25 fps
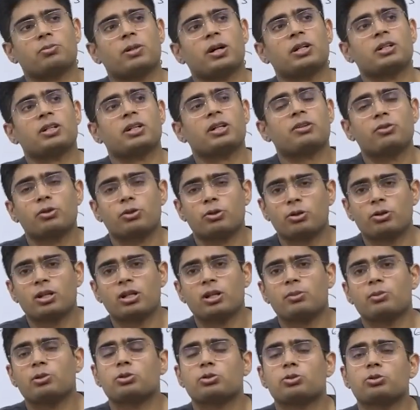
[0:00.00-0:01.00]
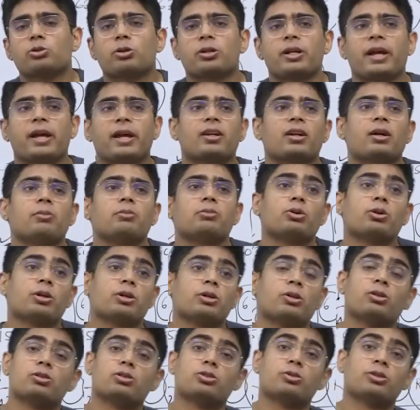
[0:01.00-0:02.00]
But if you're not able to draw a diagram, you
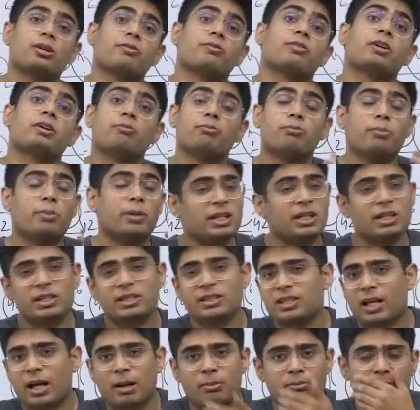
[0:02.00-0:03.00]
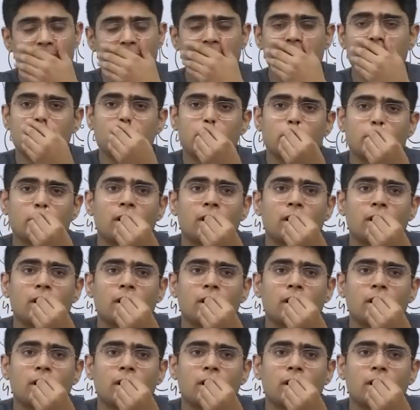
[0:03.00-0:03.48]
can also give many examples.